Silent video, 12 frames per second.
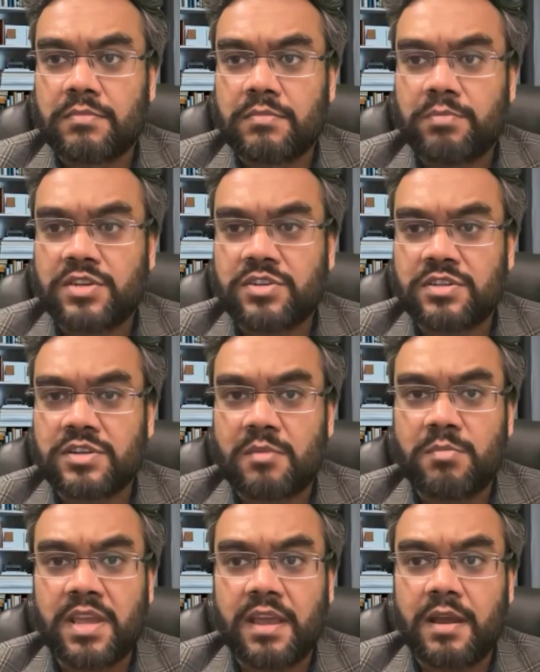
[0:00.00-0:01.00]
patients are
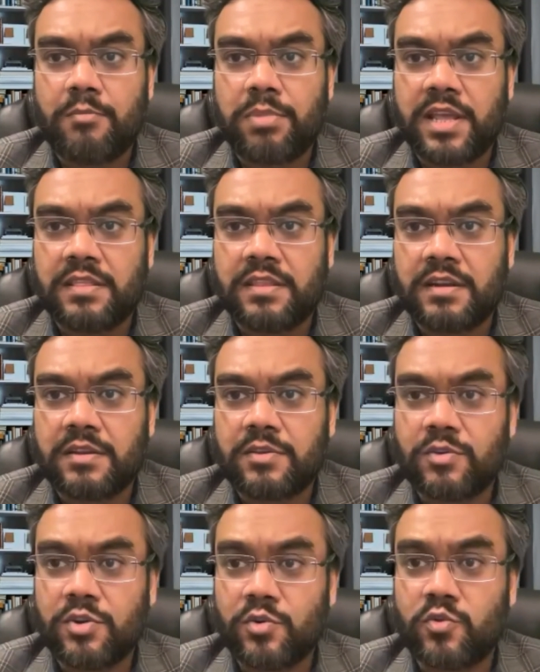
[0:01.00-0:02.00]
making complaint, then
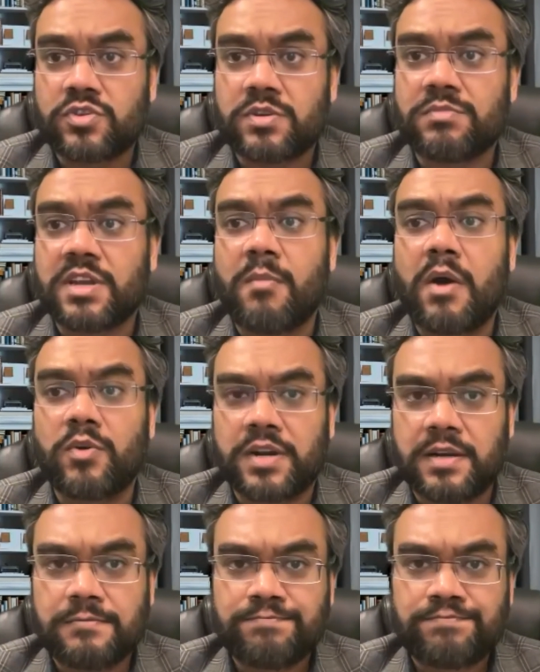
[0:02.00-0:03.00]
you need to do something about it,